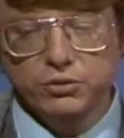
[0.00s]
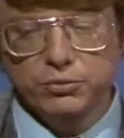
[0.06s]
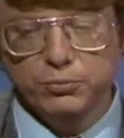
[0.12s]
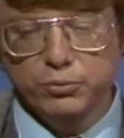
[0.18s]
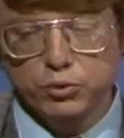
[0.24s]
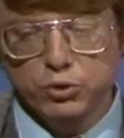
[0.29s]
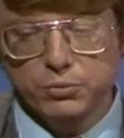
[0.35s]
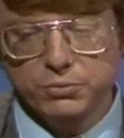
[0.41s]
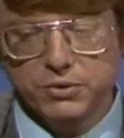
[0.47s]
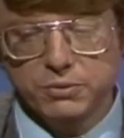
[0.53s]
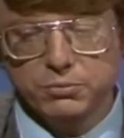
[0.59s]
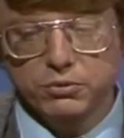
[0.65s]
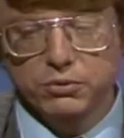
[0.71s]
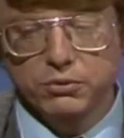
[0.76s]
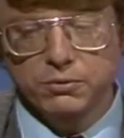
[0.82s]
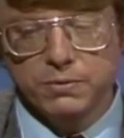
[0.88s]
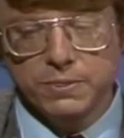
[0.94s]
to poor
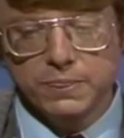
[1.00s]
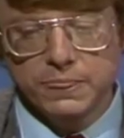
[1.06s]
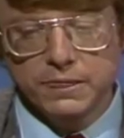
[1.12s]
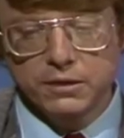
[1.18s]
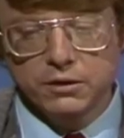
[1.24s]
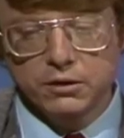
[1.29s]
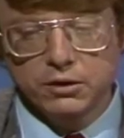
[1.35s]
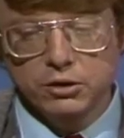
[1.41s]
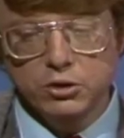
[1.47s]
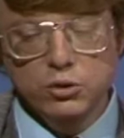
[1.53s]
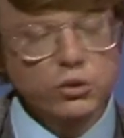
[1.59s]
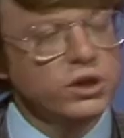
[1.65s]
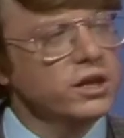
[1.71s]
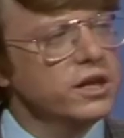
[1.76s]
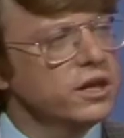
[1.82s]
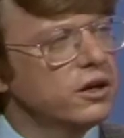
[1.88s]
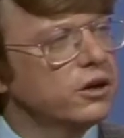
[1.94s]
people, you
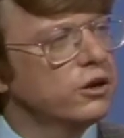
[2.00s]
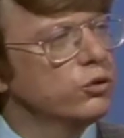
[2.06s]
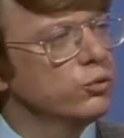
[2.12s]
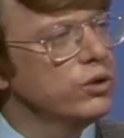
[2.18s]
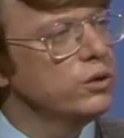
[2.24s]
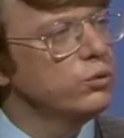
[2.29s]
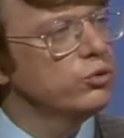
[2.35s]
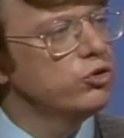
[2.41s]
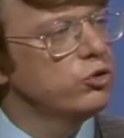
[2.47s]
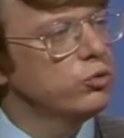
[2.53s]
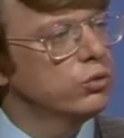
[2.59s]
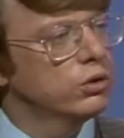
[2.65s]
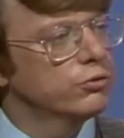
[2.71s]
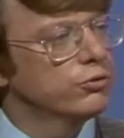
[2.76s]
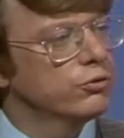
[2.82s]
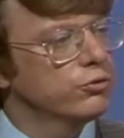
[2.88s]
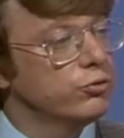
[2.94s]
can get in and read what you
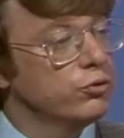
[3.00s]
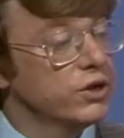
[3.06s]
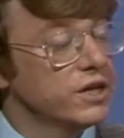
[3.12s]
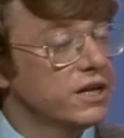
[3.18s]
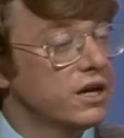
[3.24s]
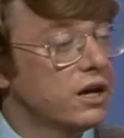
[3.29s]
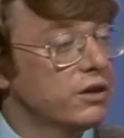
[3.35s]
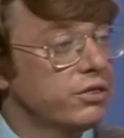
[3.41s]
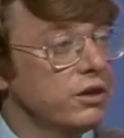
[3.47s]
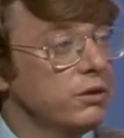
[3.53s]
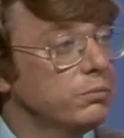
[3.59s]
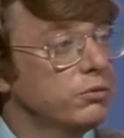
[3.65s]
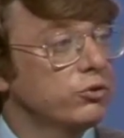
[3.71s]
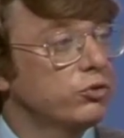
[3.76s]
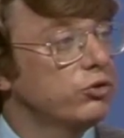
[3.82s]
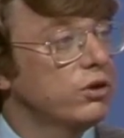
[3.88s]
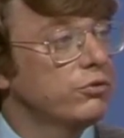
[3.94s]
want for free. Now, I think
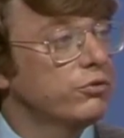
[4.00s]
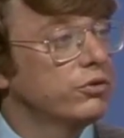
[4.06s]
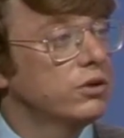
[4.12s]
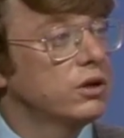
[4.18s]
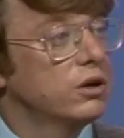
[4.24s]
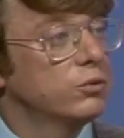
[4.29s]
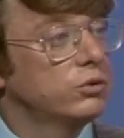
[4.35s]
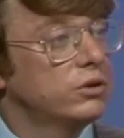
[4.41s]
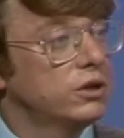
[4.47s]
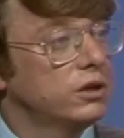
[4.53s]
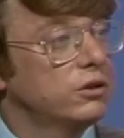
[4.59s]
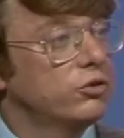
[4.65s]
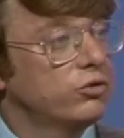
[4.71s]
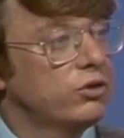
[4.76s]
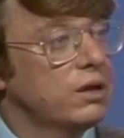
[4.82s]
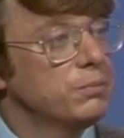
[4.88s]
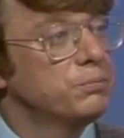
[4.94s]
Mr. Duffey and I would take
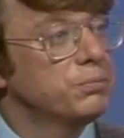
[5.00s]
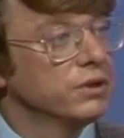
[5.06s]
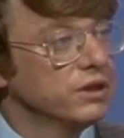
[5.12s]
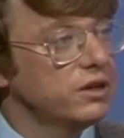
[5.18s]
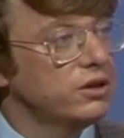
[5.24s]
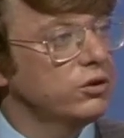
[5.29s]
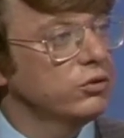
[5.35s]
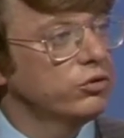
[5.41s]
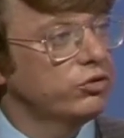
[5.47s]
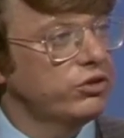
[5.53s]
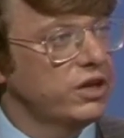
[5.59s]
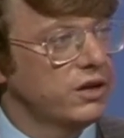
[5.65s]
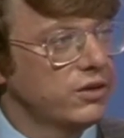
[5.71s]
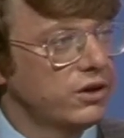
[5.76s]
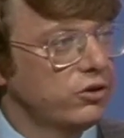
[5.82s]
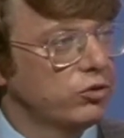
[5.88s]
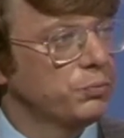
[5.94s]
the same political
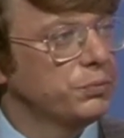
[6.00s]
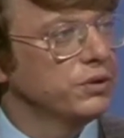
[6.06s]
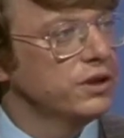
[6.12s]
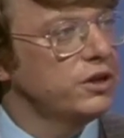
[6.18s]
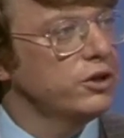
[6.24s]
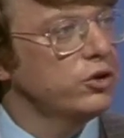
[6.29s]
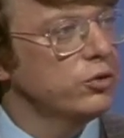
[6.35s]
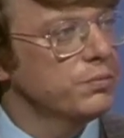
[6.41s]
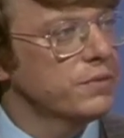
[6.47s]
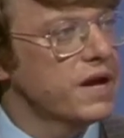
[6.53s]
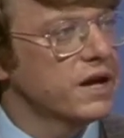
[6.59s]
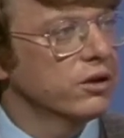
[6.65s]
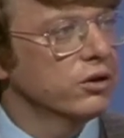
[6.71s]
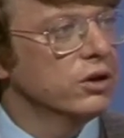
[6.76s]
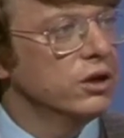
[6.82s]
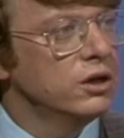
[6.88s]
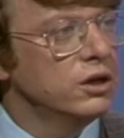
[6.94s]
stand that it's a political
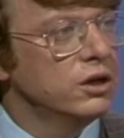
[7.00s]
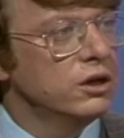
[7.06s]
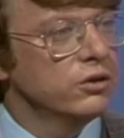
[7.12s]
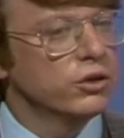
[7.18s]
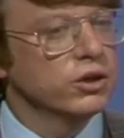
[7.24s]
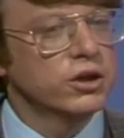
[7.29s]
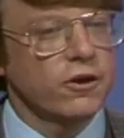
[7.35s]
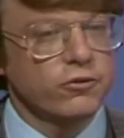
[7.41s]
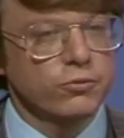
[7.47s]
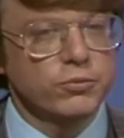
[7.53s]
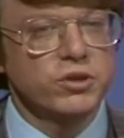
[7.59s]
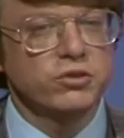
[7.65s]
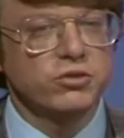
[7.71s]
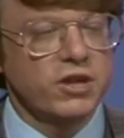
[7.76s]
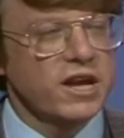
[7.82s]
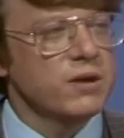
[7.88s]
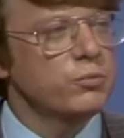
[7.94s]
matter the
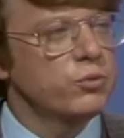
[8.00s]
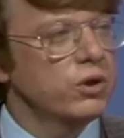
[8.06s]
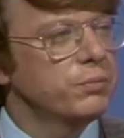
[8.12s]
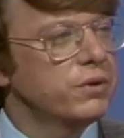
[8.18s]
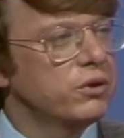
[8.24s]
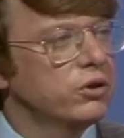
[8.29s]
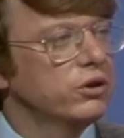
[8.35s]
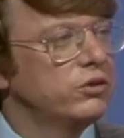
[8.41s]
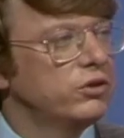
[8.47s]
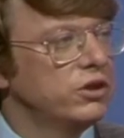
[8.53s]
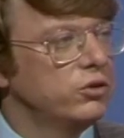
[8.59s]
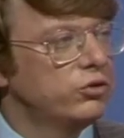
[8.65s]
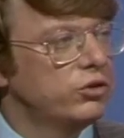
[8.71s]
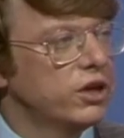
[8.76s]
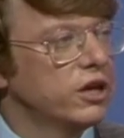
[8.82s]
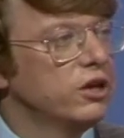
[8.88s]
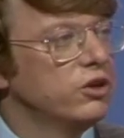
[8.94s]
government damn well better continue
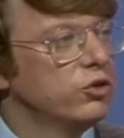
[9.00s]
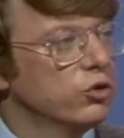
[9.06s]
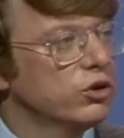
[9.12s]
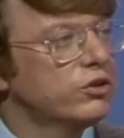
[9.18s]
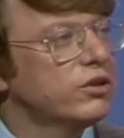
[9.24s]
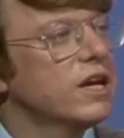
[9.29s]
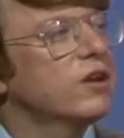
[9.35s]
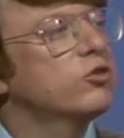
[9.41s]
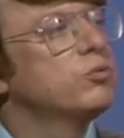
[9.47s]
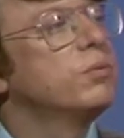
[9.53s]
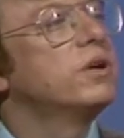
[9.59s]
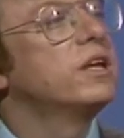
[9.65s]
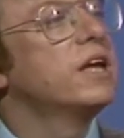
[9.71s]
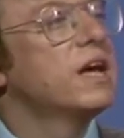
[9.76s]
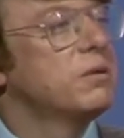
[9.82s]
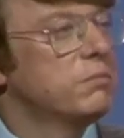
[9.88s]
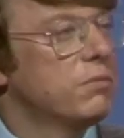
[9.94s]
uh, taking your tax
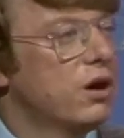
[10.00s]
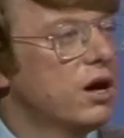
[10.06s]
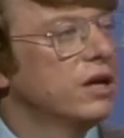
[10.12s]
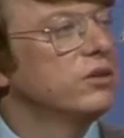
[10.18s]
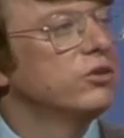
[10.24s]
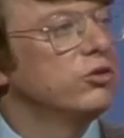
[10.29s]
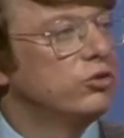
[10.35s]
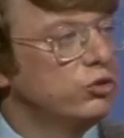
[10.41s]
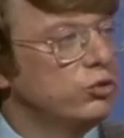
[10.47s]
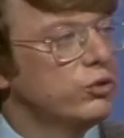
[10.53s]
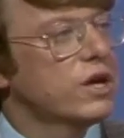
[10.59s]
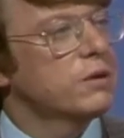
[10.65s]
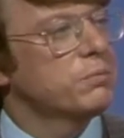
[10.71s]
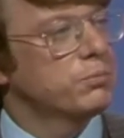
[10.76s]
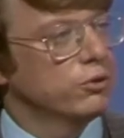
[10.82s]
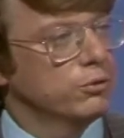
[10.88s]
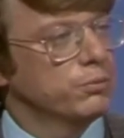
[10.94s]
money and mine to do it
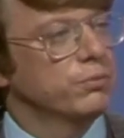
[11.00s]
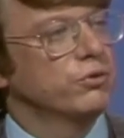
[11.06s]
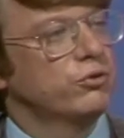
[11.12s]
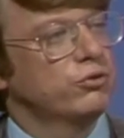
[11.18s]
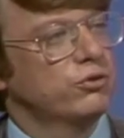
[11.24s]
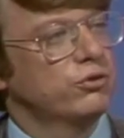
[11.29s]
that is, It is a